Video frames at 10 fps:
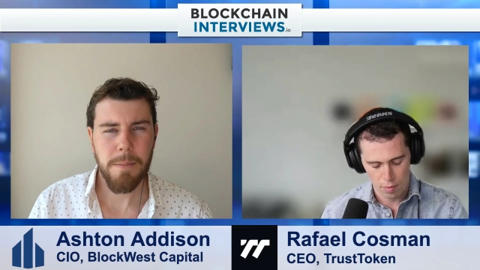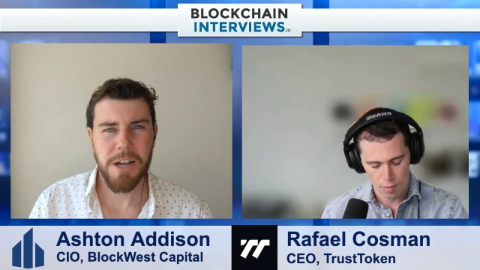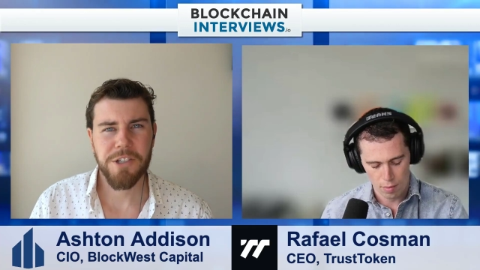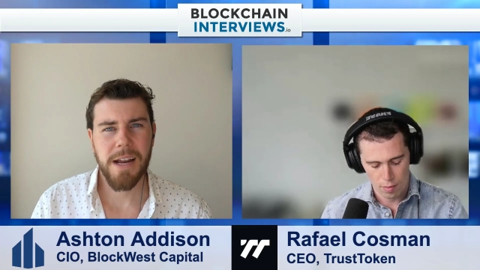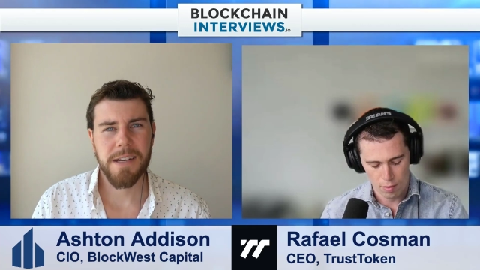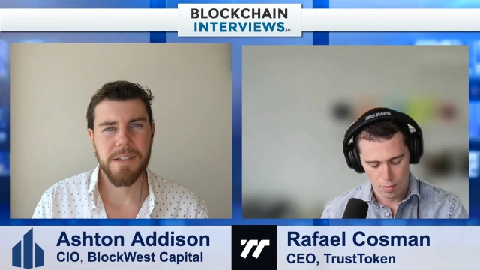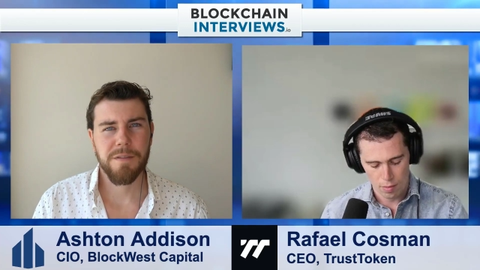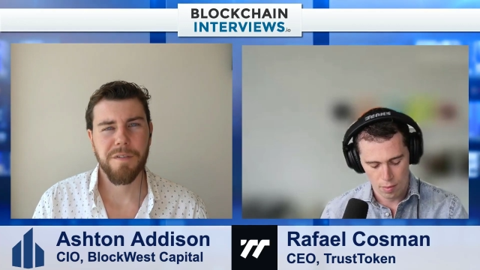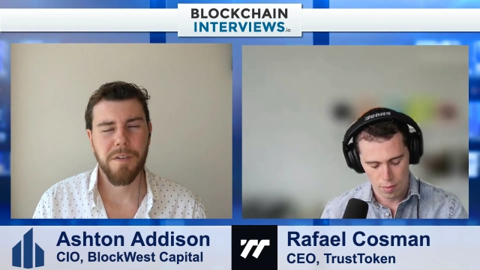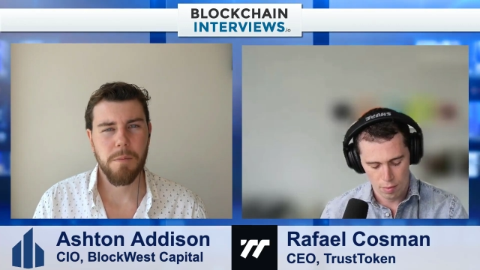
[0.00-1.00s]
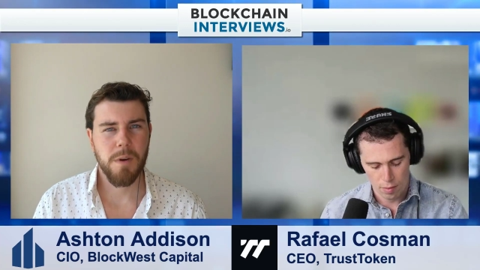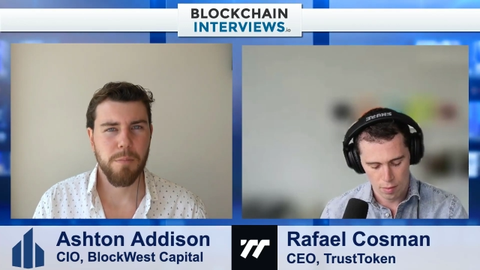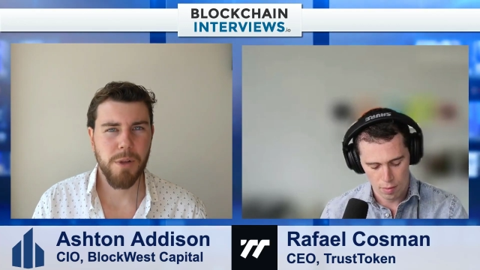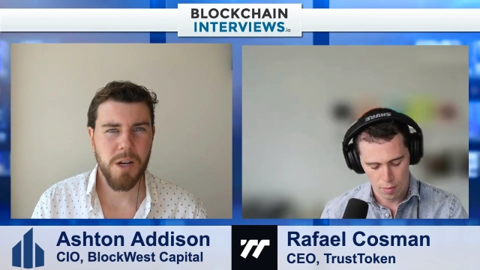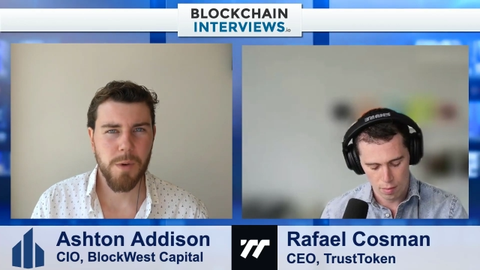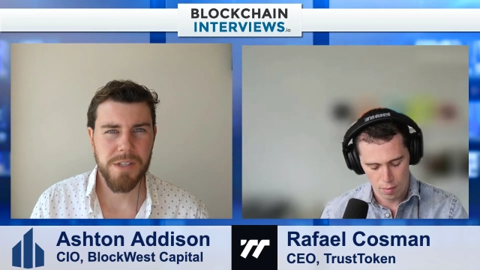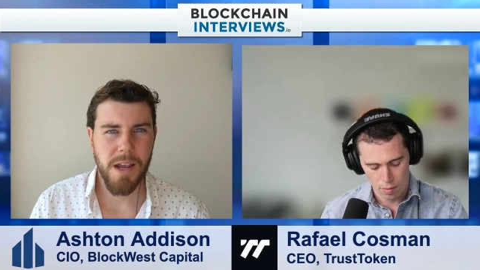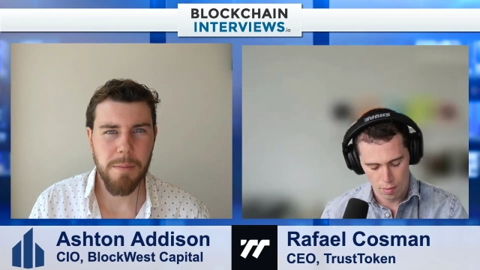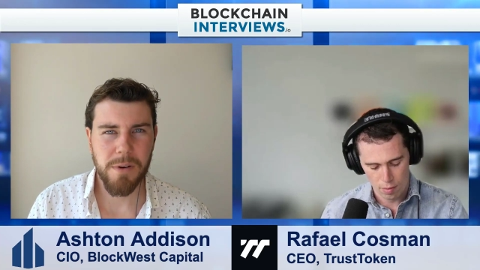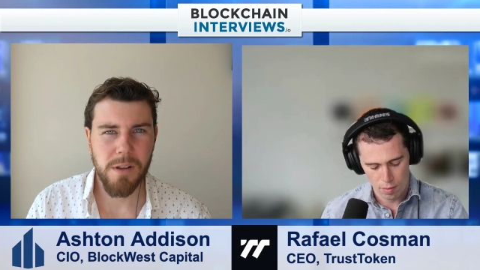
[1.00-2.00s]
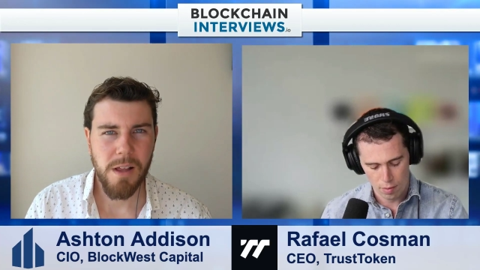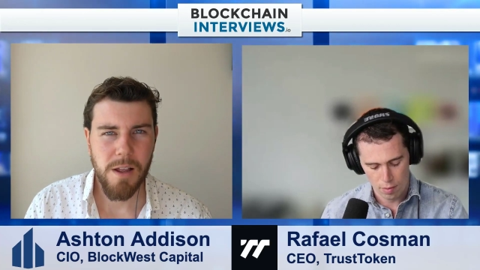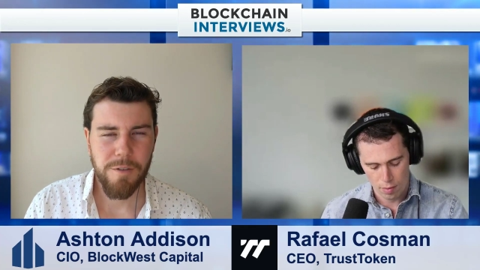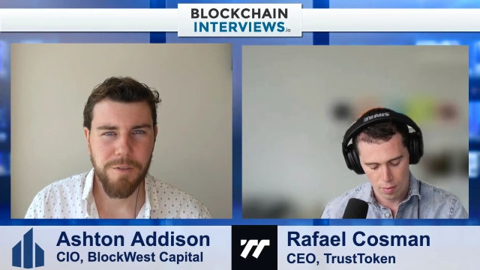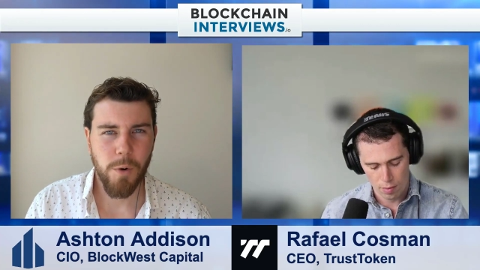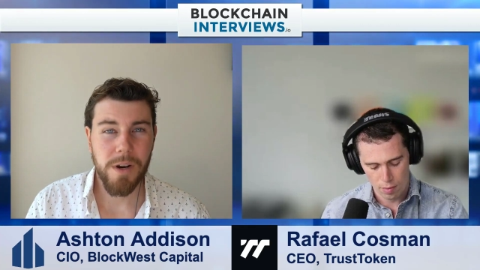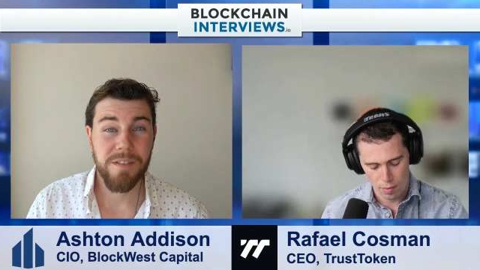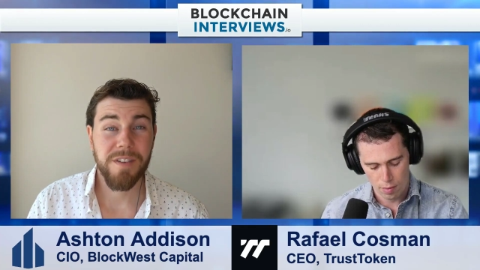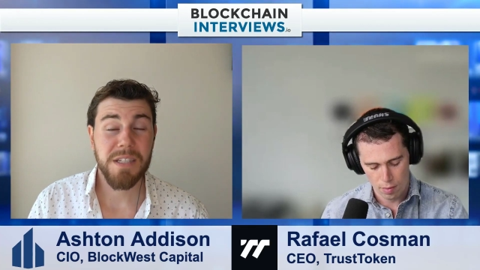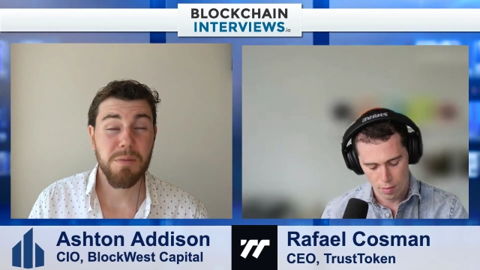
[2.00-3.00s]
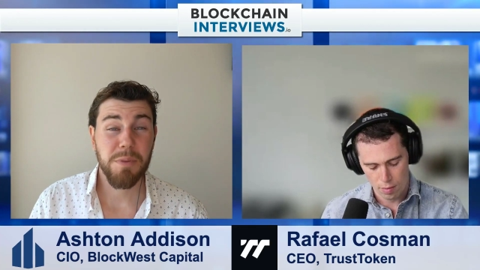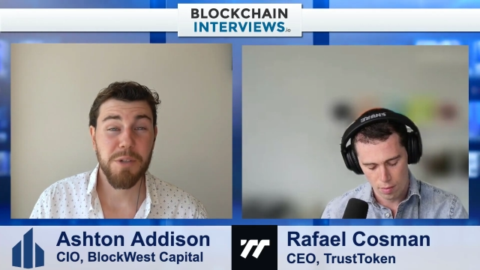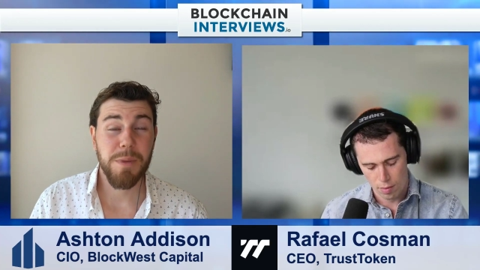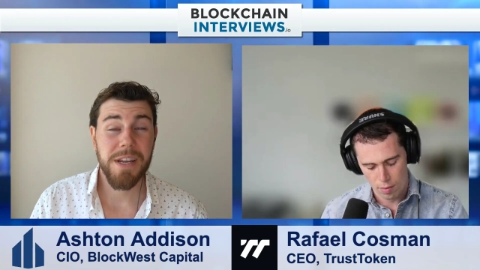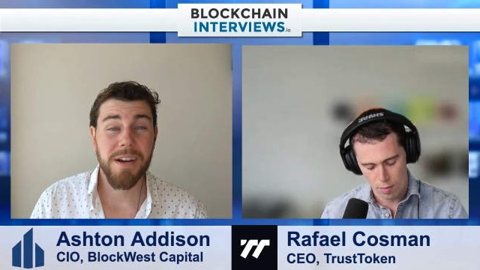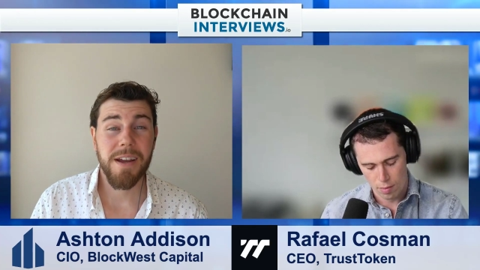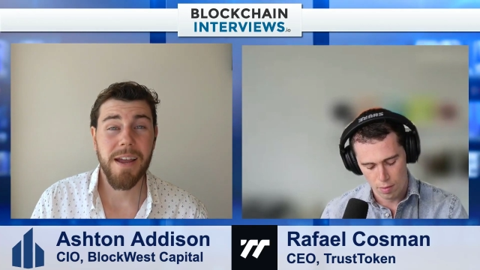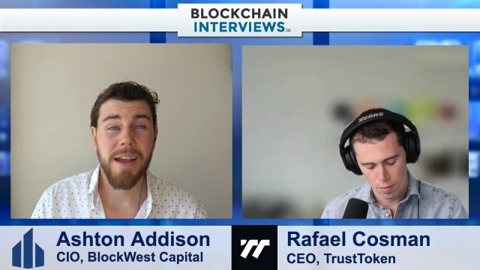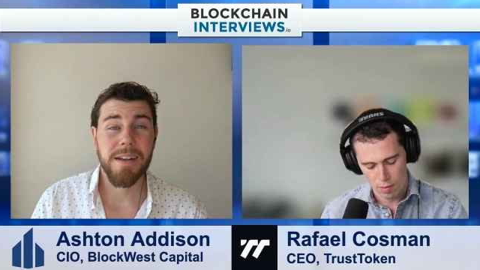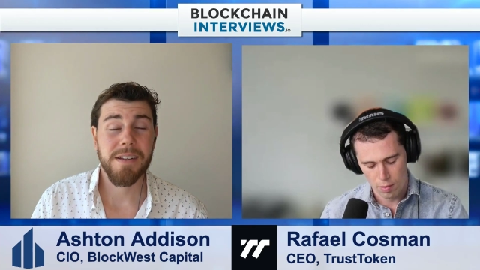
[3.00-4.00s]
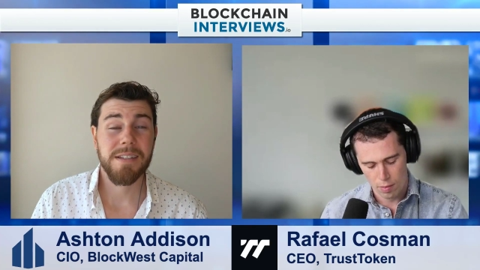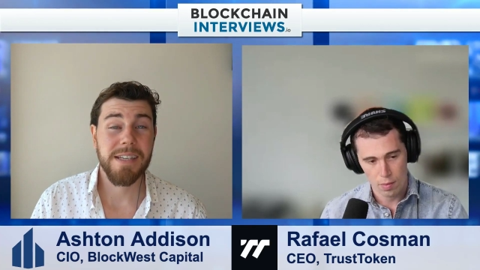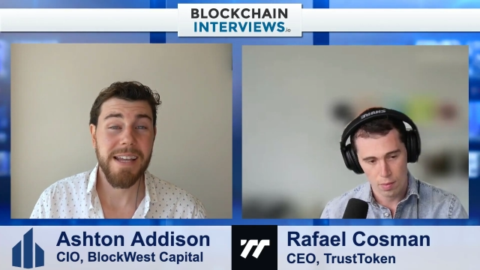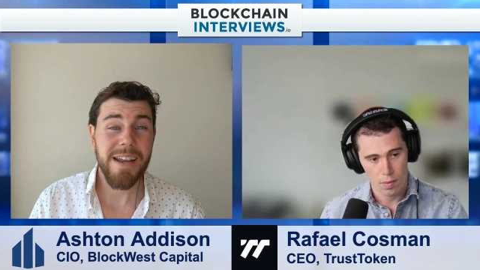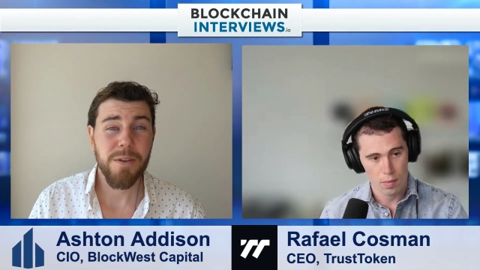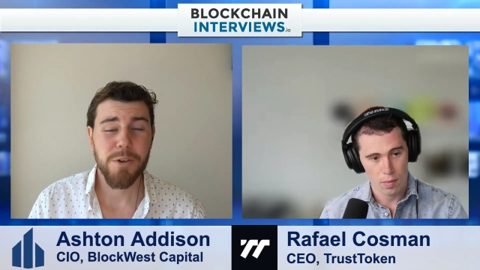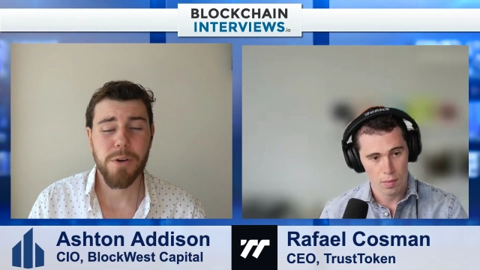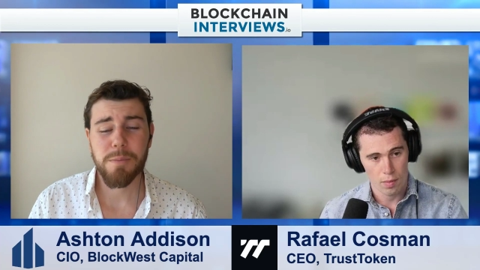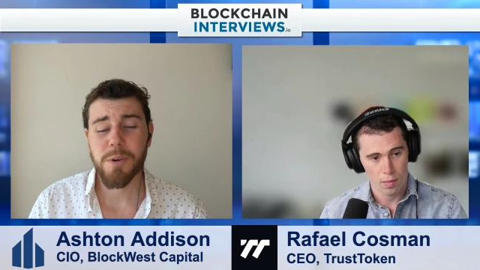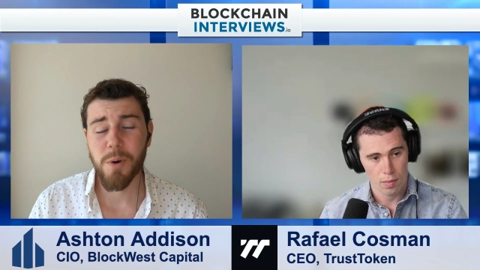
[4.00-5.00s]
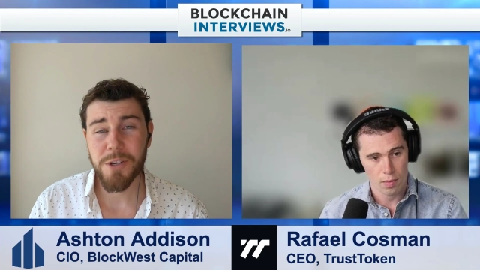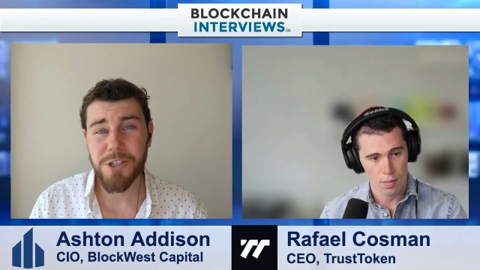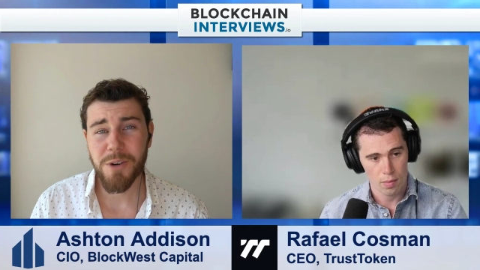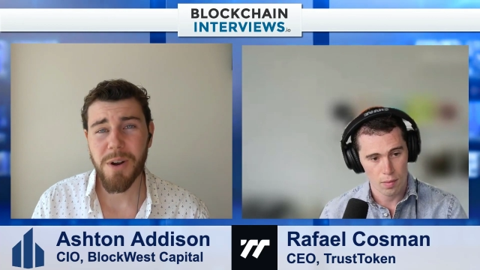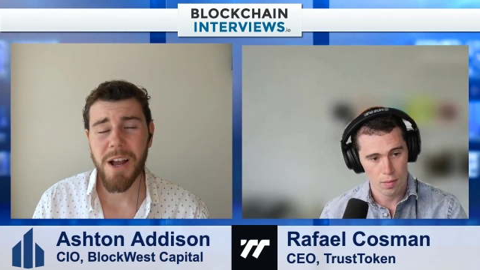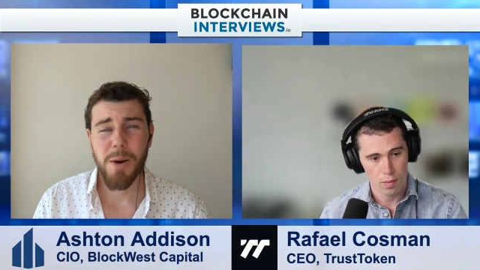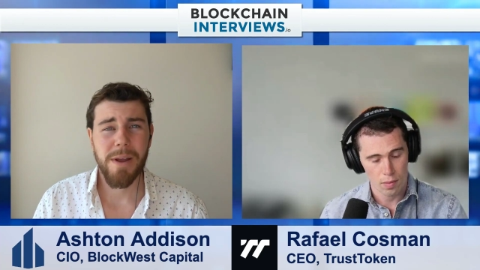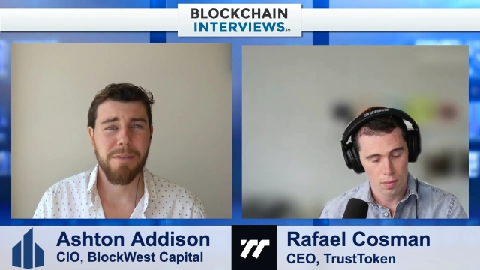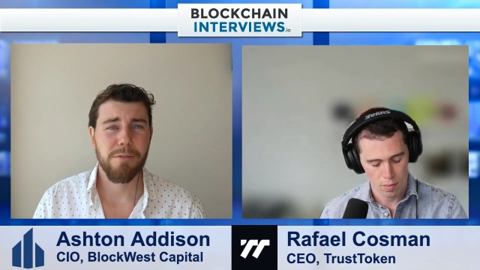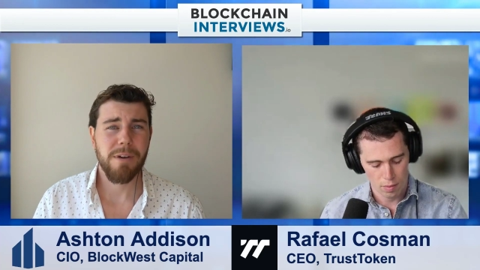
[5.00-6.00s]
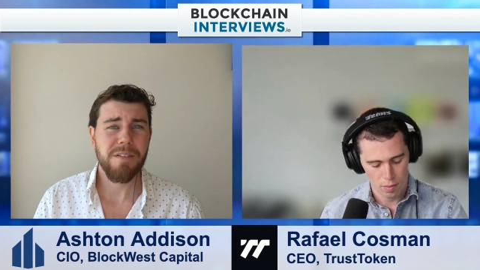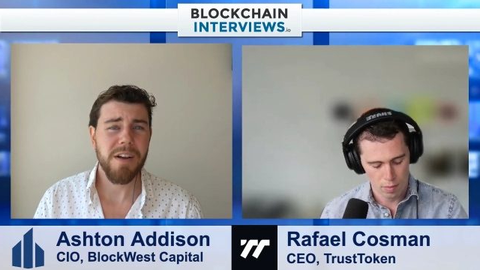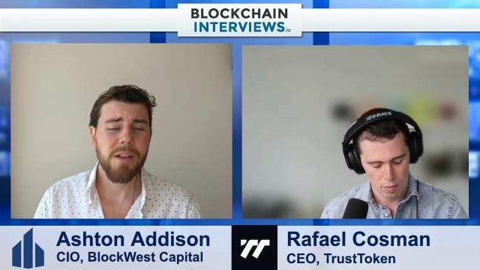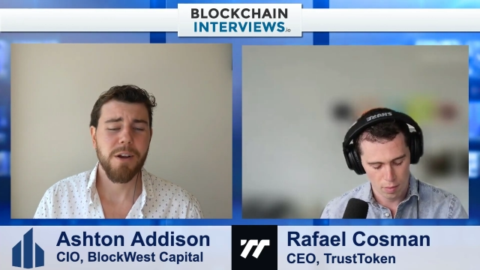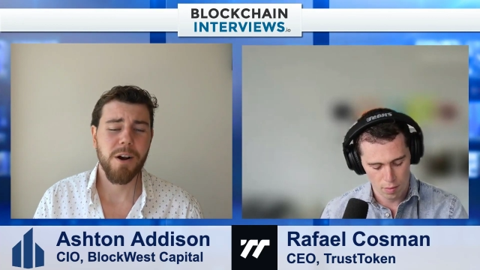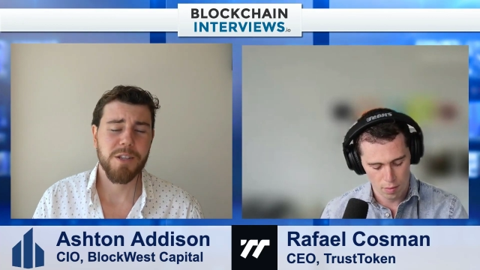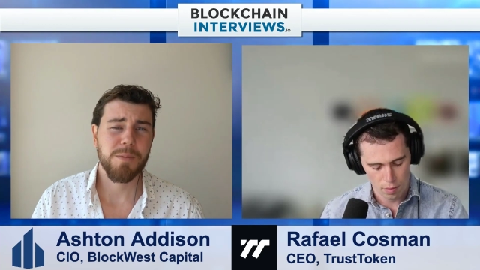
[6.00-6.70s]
Speaker 1: I'm Ashton Addison from BlockWest Capital for Investment Pitch Media, and today on the Crypto Coin Show, we have Rafael